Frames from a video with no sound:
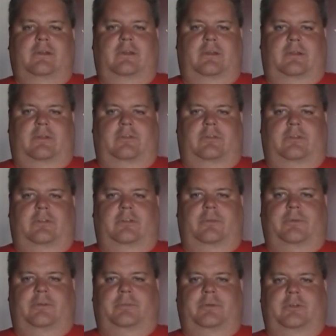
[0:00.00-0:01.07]
and else do share
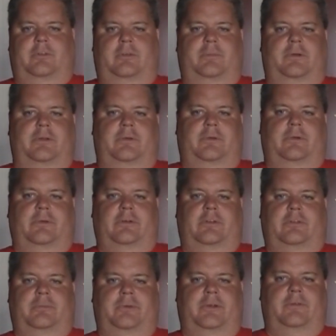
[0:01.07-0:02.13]
my spirit sim on the road, or I
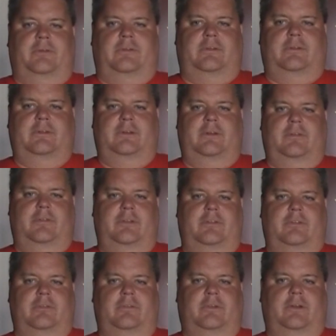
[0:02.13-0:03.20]
swear I've done
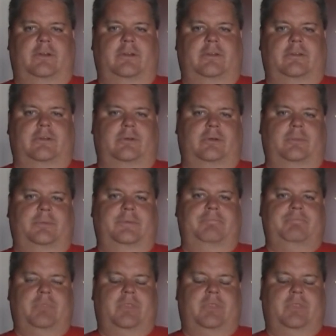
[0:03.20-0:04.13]
some vlogging on the go. But